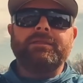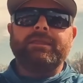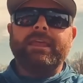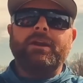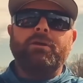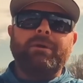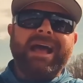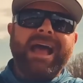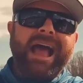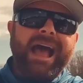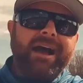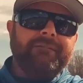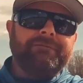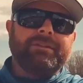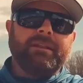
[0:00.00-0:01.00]
they don't
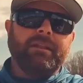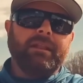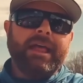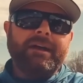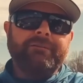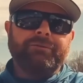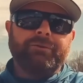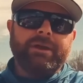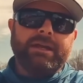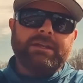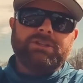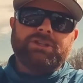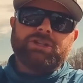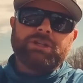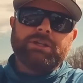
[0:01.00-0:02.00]
have the
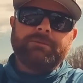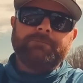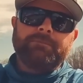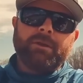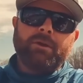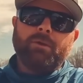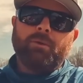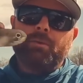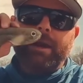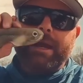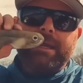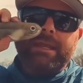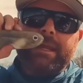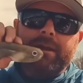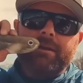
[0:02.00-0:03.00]
leverage
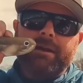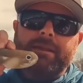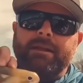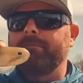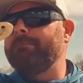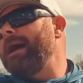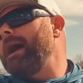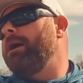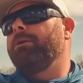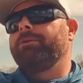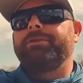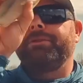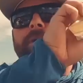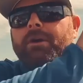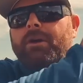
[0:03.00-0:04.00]
right here in their
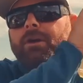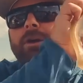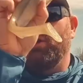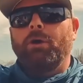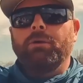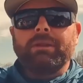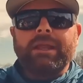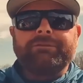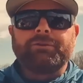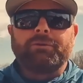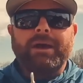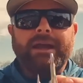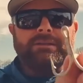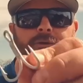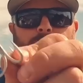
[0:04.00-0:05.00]
mouth going left and
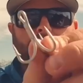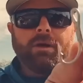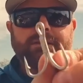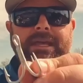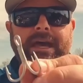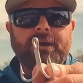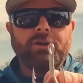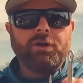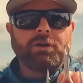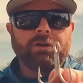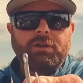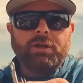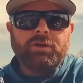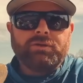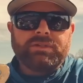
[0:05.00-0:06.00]
right to work that hook
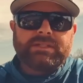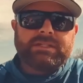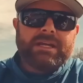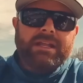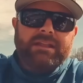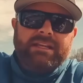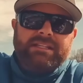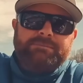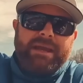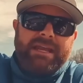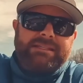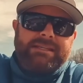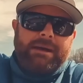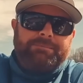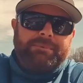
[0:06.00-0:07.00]
loose. This
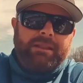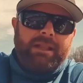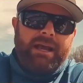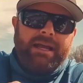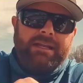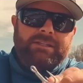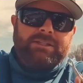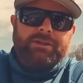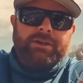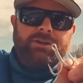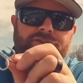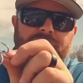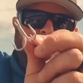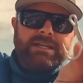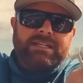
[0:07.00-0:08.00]
bait's up the line, so they're
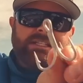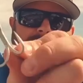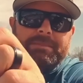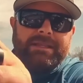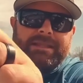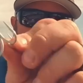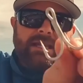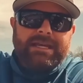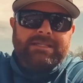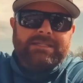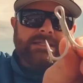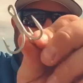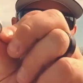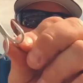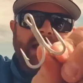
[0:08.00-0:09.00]
trying to spit
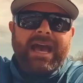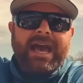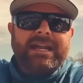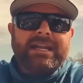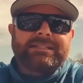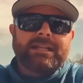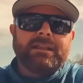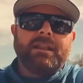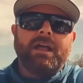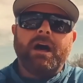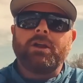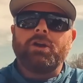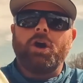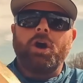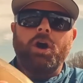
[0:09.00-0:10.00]
this, and it's a
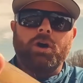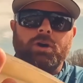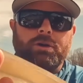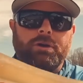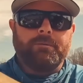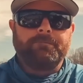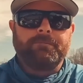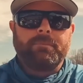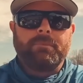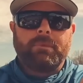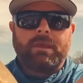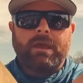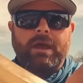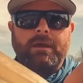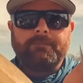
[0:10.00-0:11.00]
lot harder,
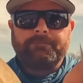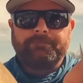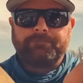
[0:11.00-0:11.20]
okay?